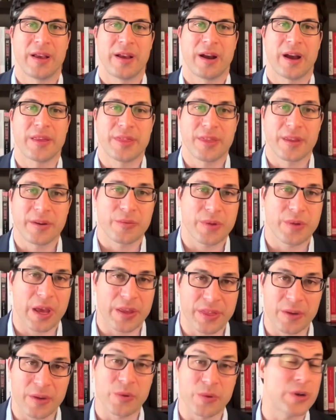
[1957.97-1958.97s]
I
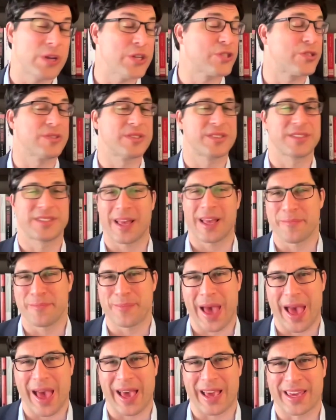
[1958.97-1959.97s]
think we really should step
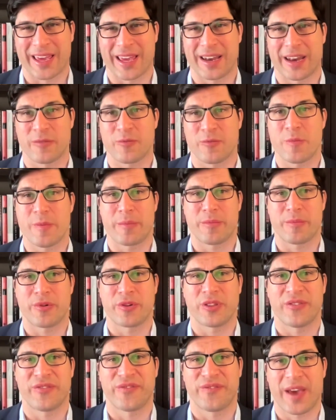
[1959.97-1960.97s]
back and remember
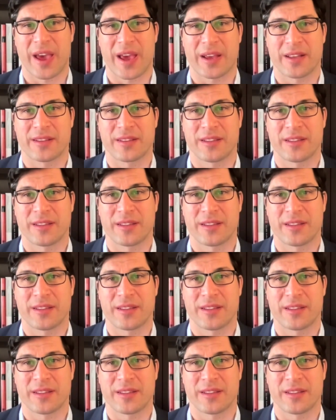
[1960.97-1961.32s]
the fact